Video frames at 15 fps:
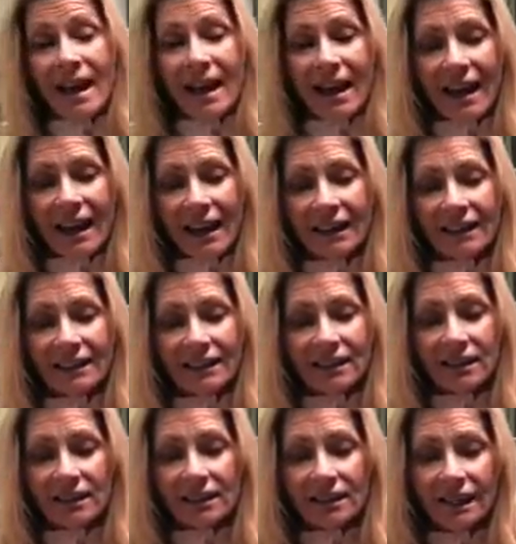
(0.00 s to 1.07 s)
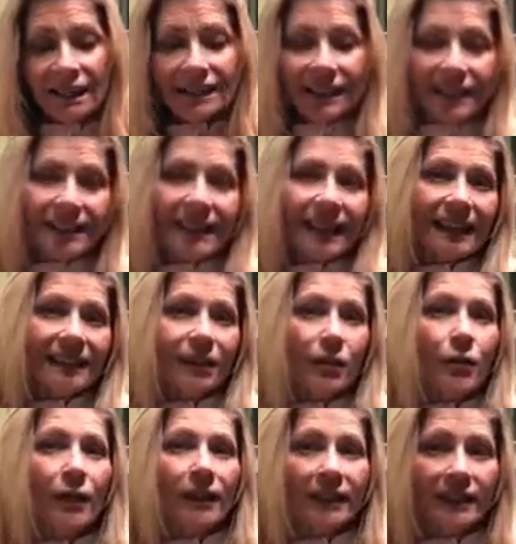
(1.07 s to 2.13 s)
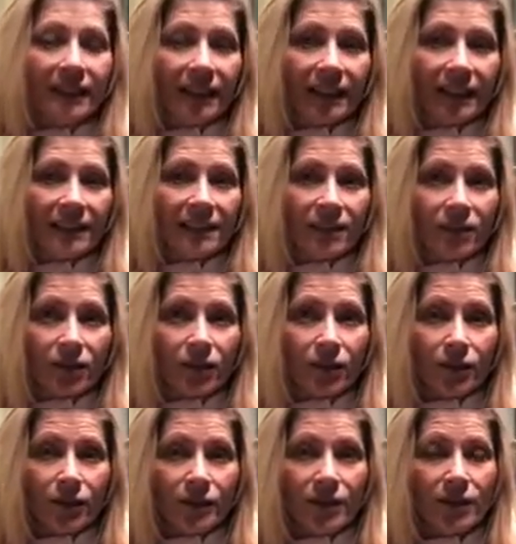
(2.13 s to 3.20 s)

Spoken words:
and it doesn't get the credit that it deserves.